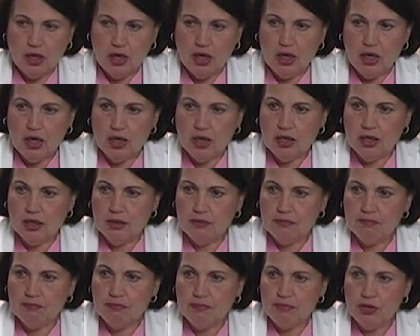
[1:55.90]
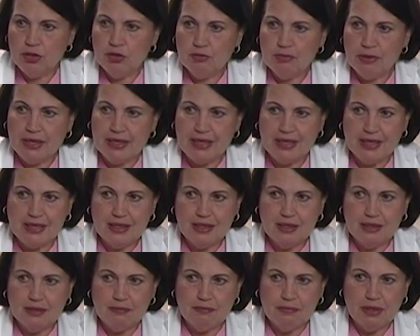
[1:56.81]
Um, you might get
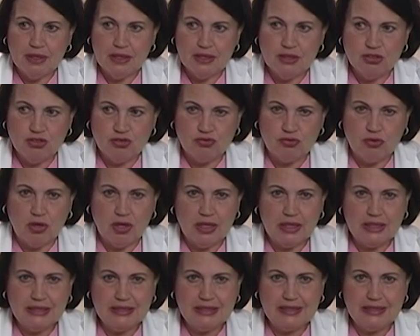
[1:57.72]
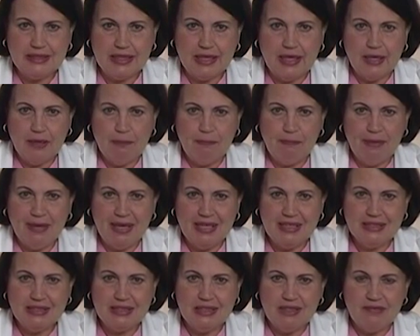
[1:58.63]
a, a dry, sticky,
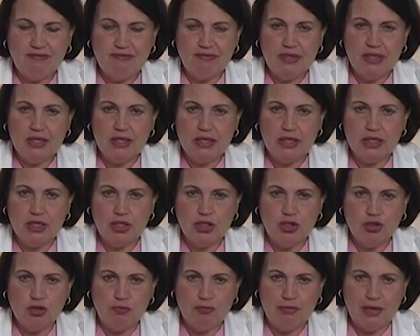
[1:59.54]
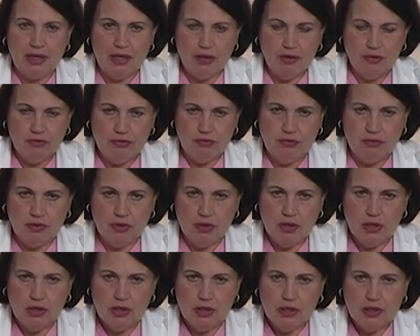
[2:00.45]
pasty feeling in your mouth.
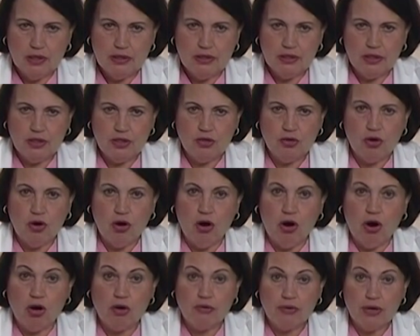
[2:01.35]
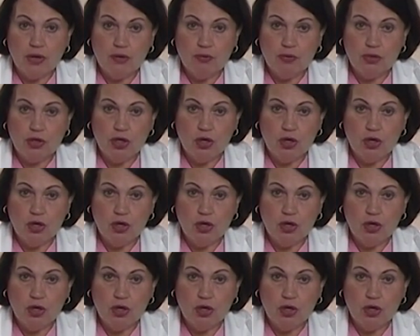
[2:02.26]
Then your heart rate would